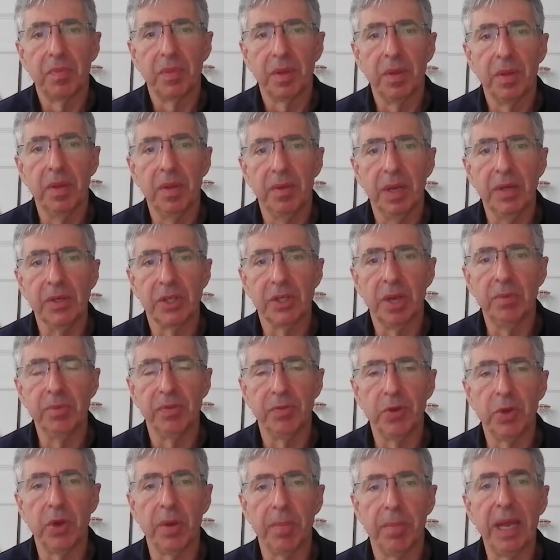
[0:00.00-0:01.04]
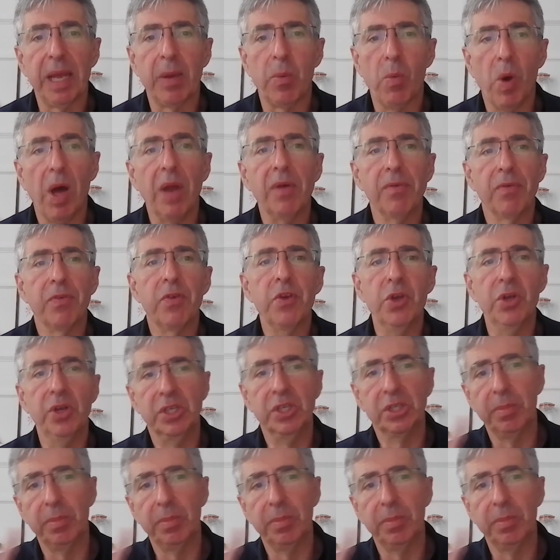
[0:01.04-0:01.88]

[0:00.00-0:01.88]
in terms of you're going to pick one food